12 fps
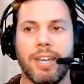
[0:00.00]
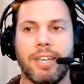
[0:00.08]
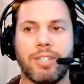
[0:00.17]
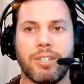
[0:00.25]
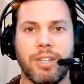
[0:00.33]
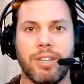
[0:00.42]

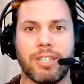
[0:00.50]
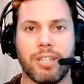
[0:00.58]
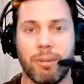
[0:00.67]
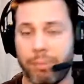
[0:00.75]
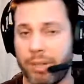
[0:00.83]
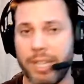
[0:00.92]
is
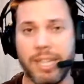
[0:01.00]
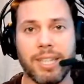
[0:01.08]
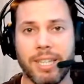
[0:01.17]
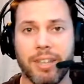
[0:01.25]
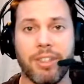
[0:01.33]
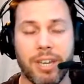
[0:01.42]

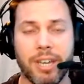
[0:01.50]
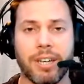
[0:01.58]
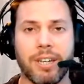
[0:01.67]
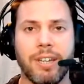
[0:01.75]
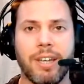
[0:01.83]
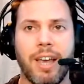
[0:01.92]
completely a
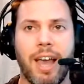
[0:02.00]
thing,